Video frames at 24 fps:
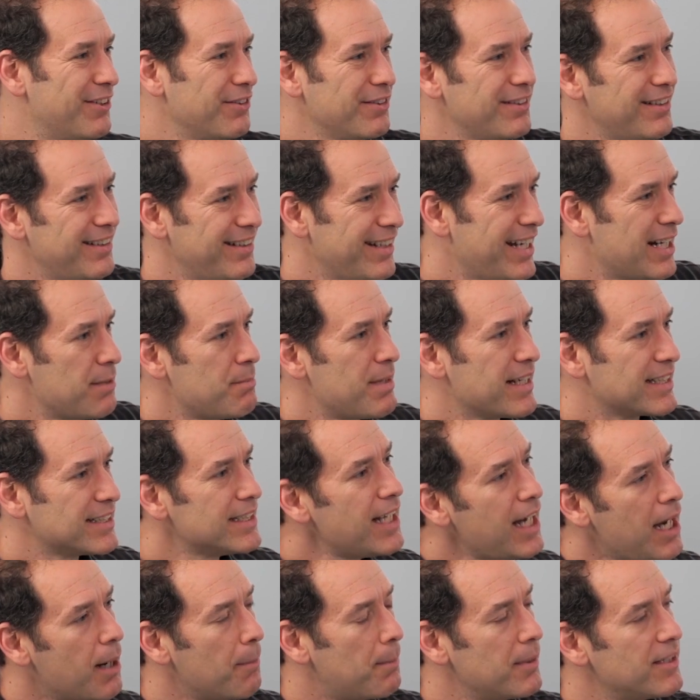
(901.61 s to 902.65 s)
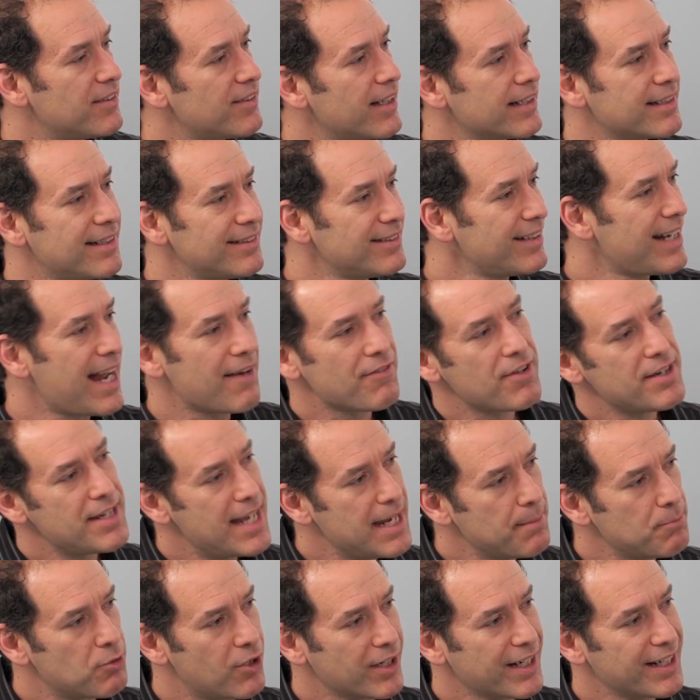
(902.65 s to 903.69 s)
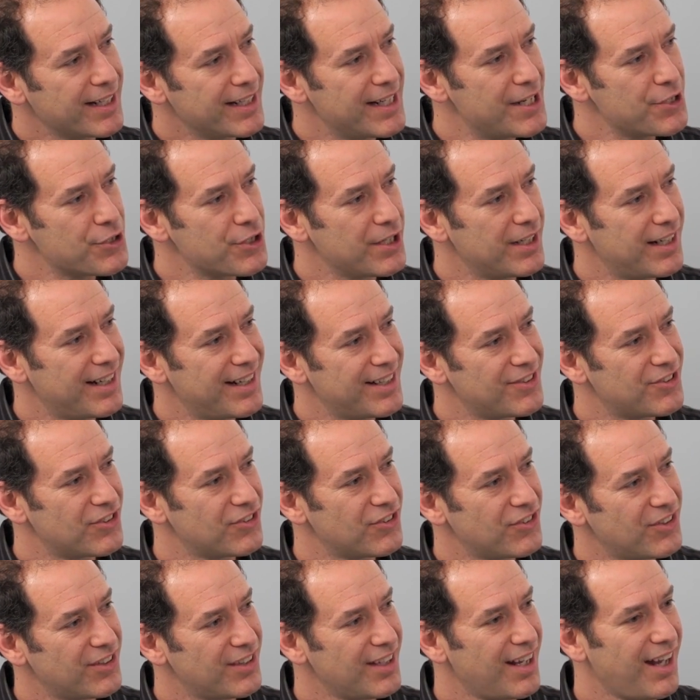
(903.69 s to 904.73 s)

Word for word: know, you get them mixed up. It's like, does it have the name recognition? And just,